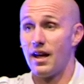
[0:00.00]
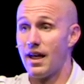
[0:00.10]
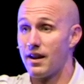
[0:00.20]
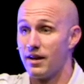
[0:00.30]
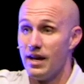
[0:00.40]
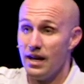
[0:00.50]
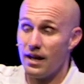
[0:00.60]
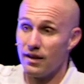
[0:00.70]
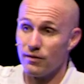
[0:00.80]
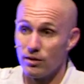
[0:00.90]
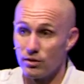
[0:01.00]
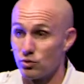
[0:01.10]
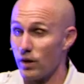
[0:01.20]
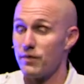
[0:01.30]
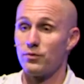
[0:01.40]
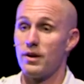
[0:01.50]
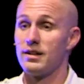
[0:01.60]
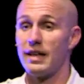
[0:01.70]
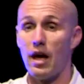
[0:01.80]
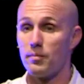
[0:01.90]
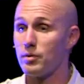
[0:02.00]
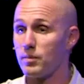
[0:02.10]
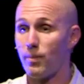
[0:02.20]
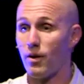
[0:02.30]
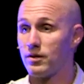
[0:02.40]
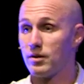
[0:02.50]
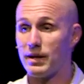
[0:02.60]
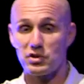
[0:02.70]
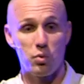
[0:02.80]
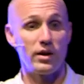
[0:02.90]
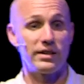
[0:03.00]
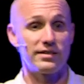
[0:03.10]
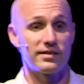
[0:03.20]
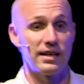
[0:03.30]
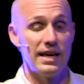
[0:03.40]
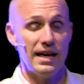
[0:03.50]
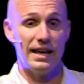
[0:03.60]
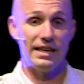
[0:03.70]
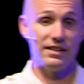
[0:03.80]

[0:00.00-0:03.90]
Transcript: I had, a, had a great friend, accountability partner in my 20s, and